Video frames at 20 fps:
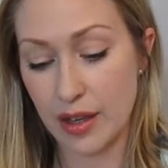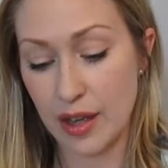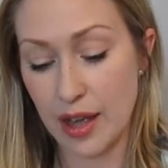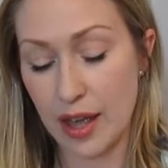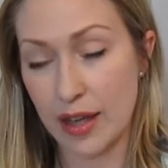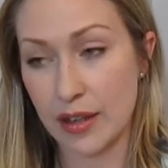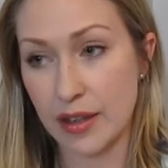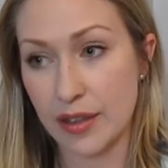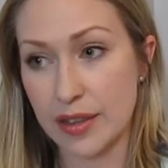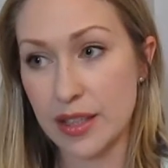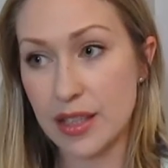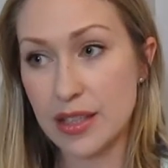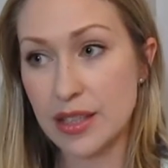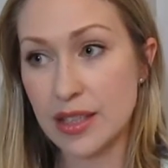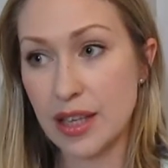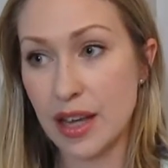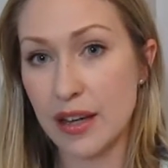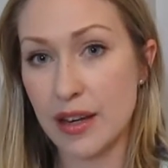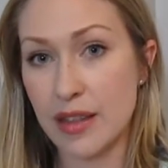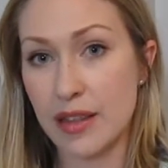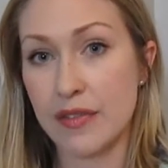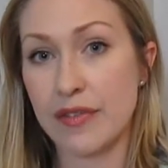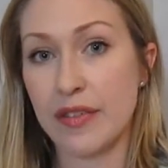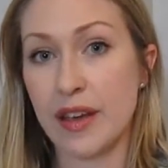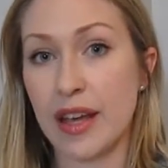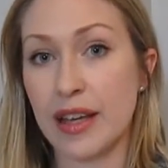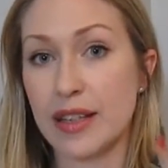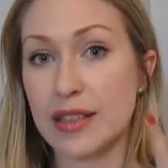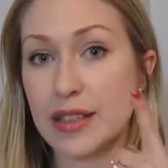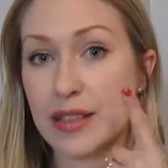And on this side of the
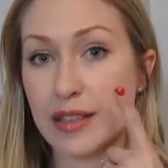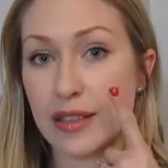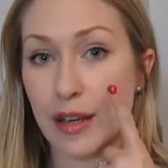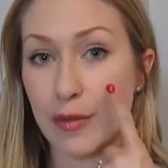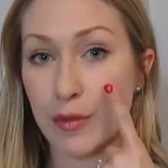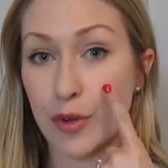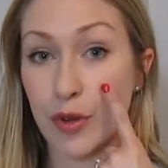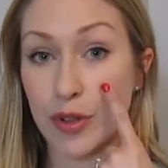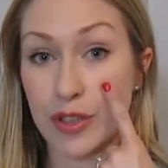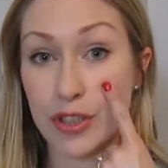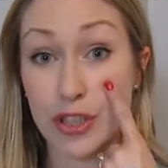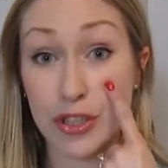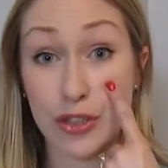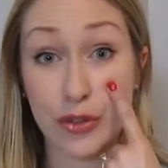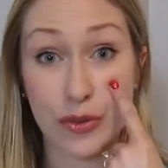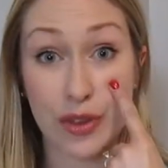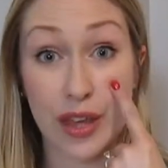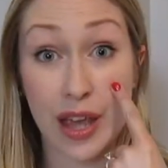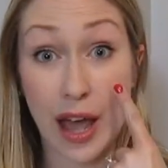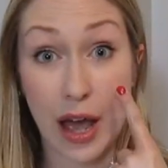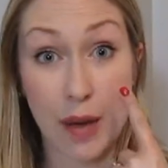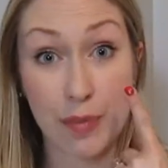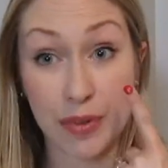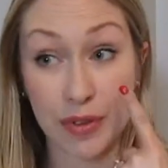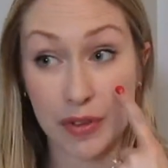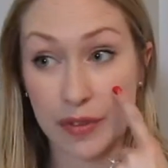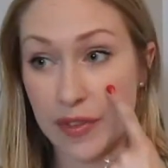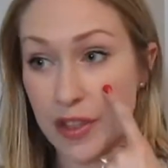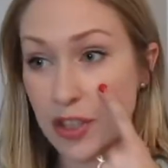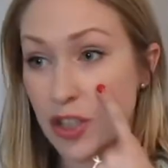face, I'm going to do the apple
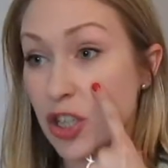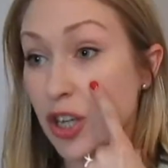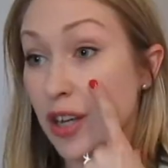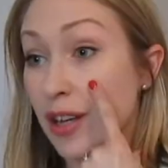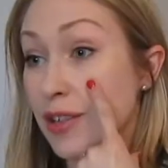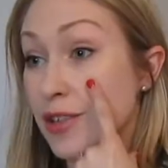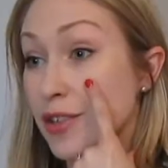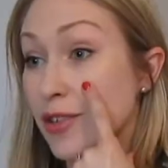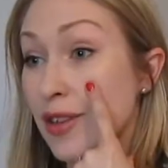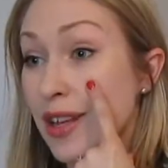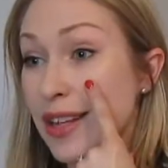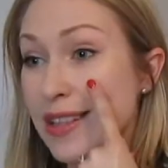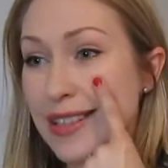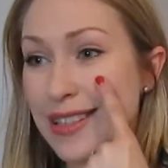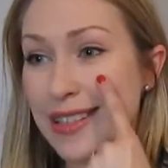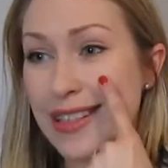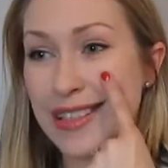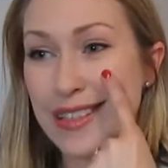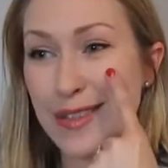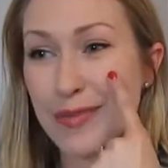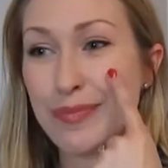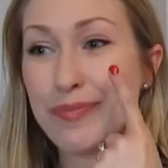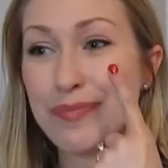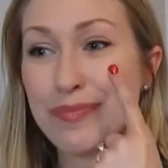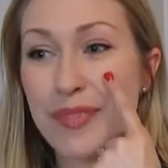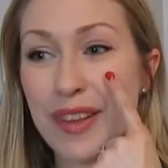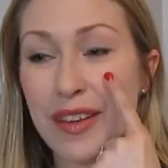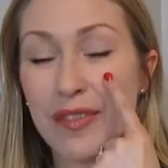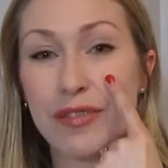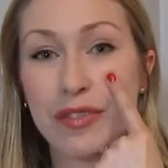of the cheek. So that's this
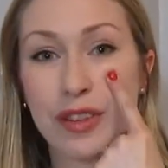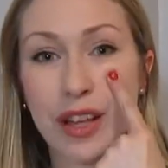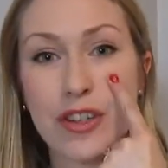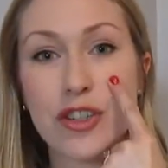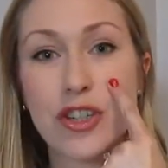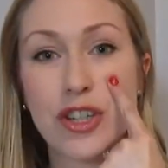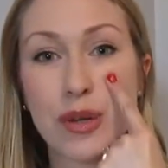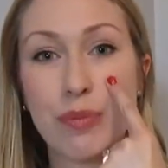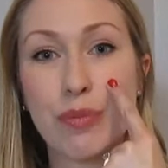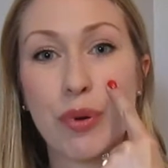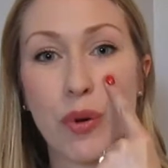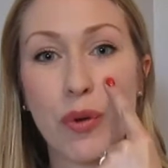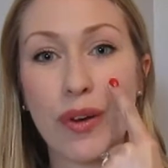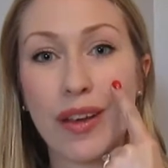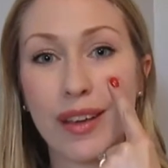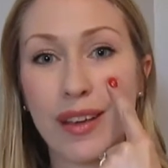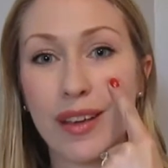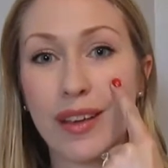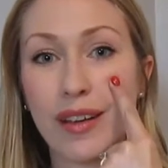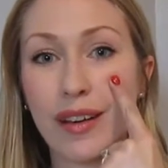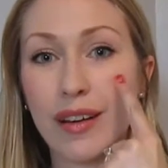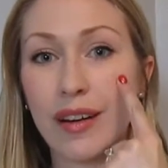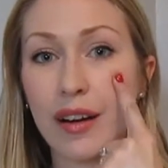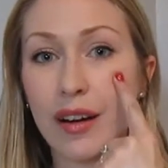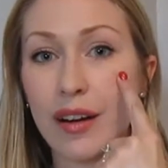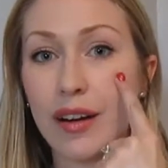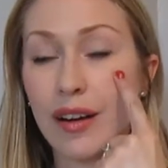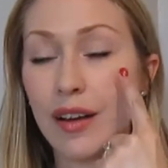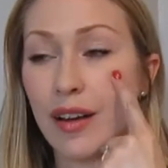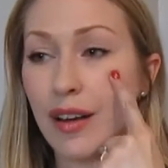fleshy point here.
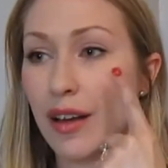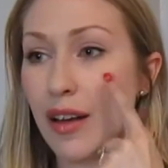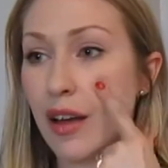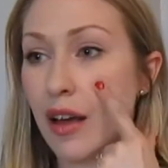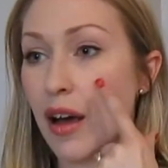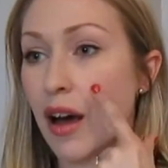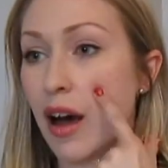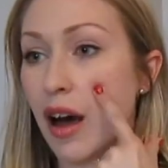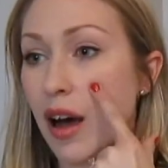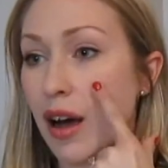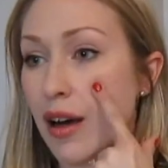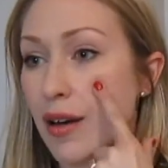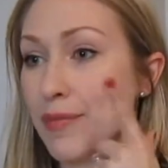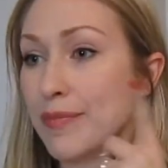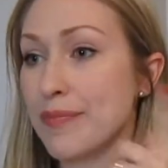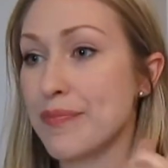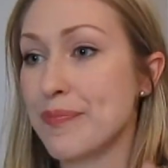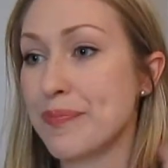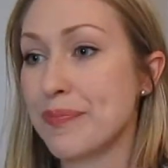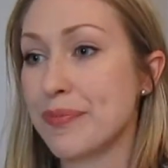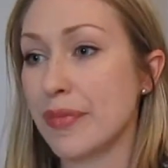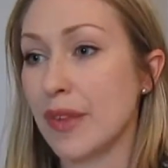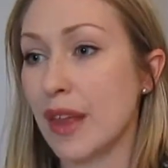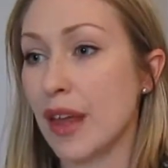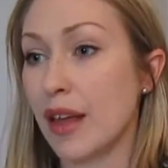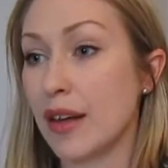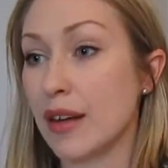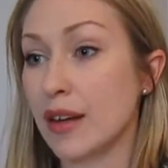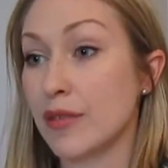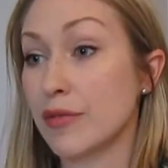
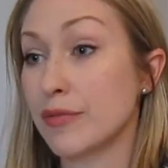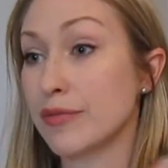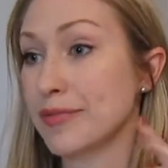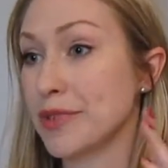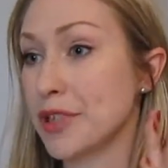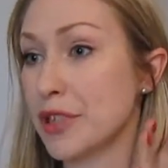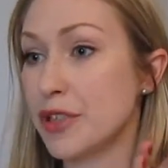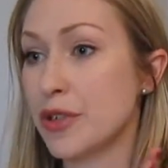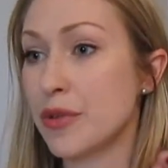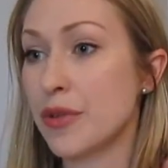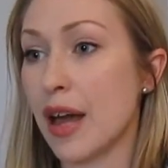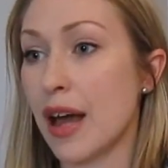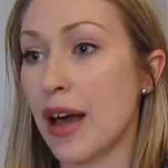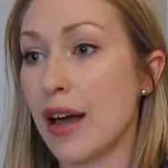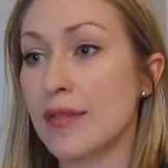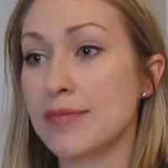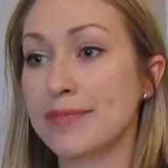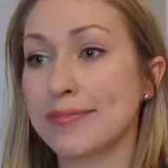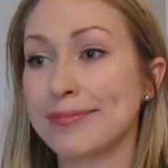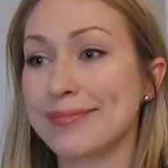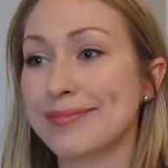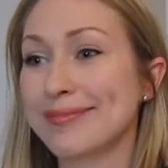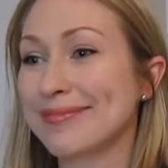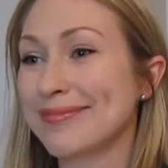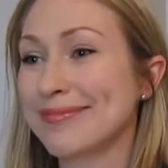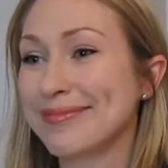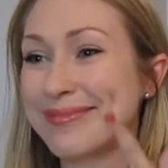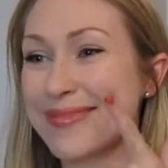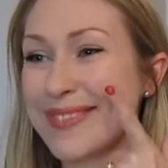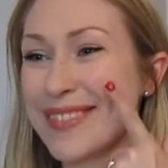To do that,
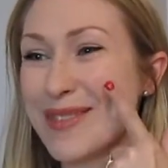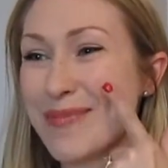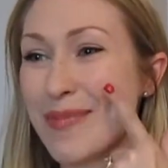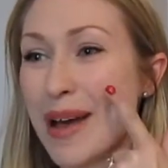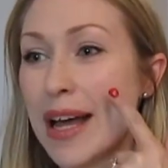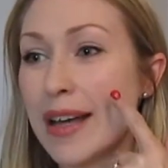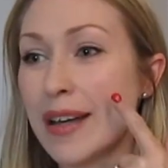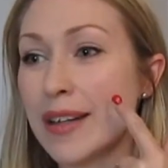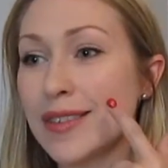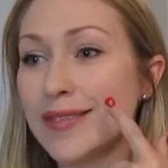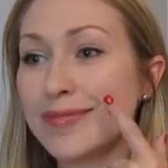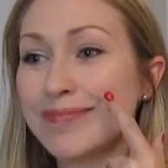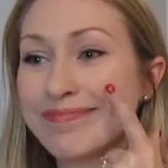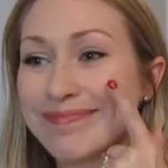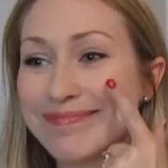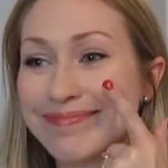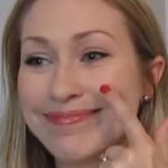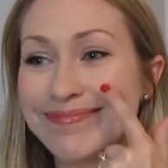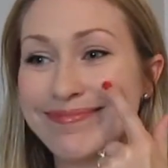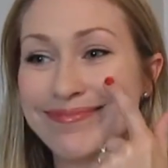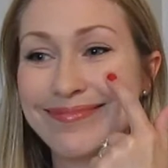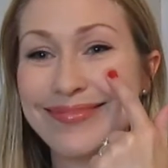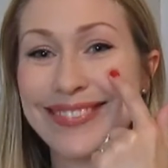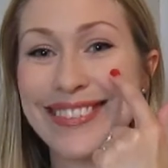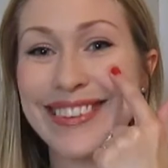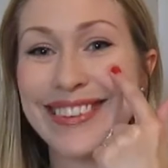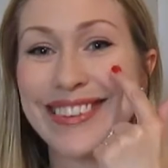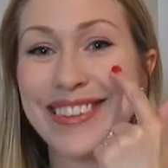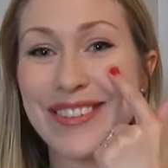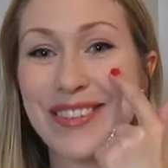smile.
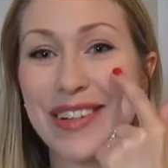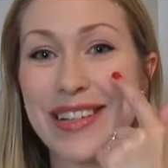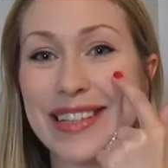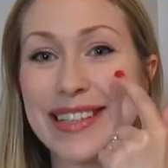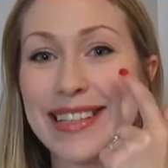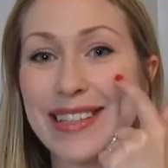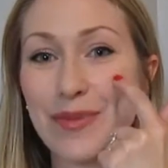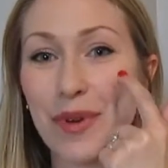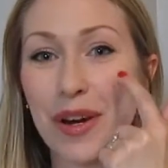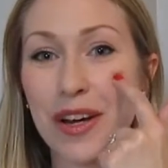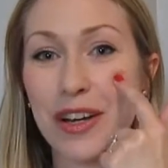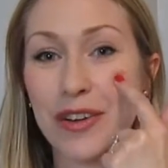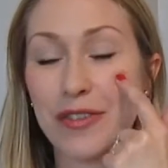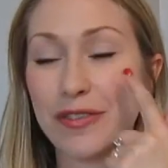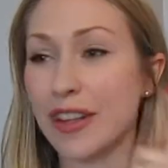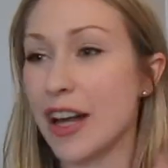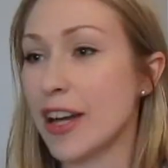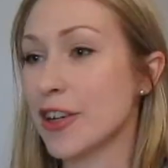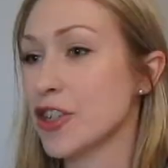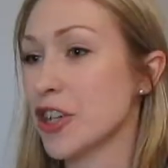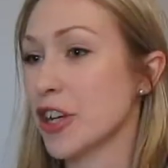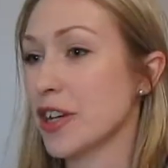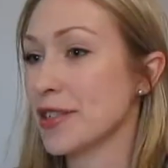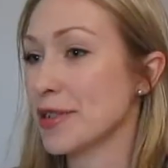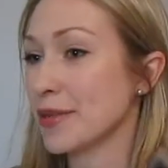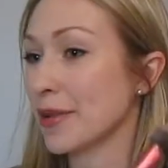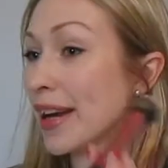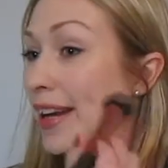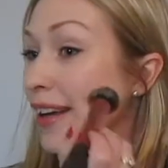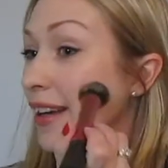You'll notice where your flesh is,
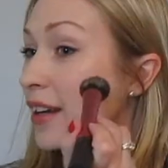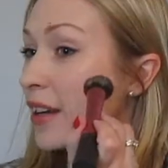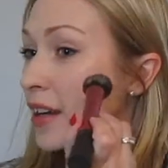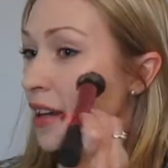right?